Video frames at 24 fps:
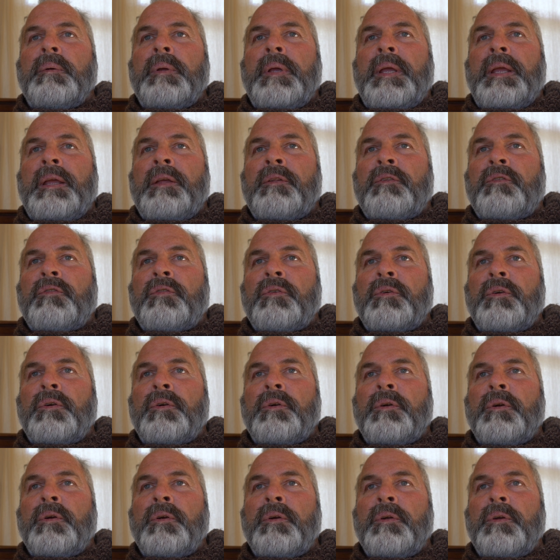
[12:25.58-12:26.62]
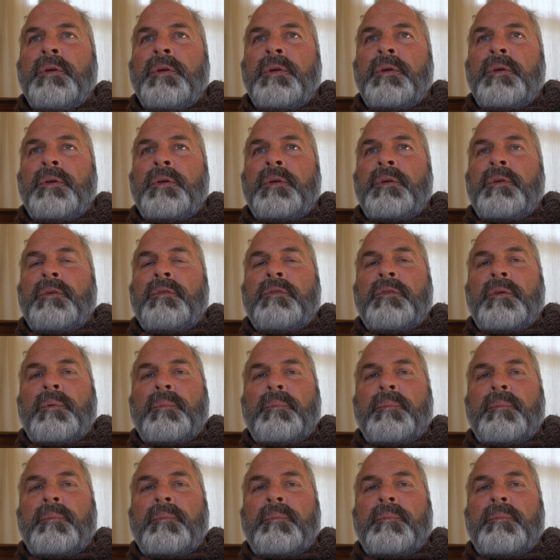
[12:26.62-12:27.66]
answer
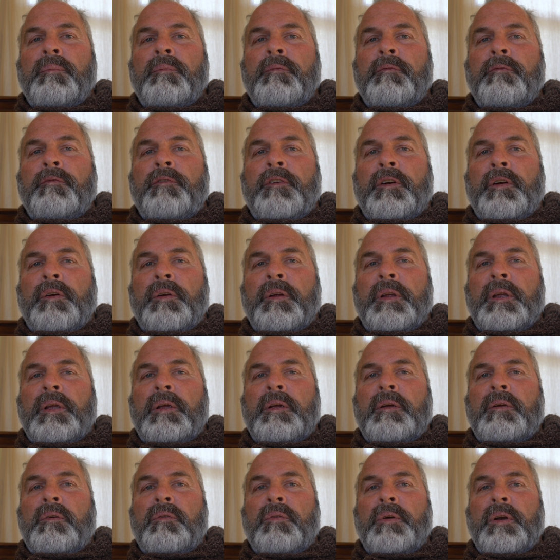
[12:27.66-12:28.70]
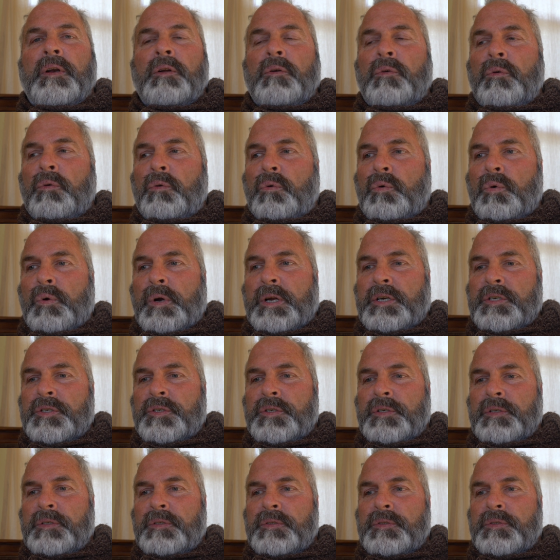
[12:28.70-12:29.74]
some very critical
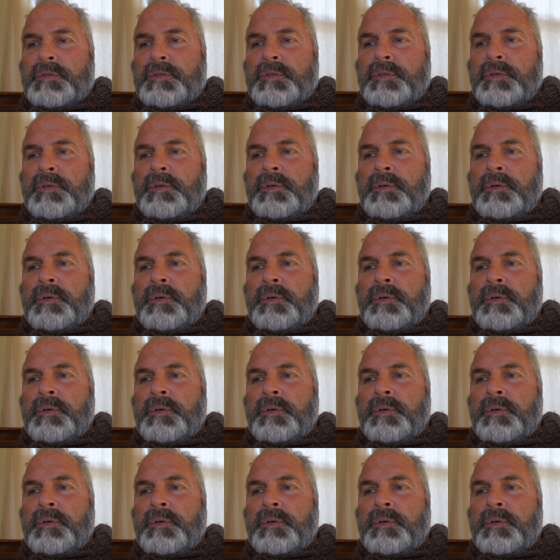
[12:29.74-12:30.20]
questions,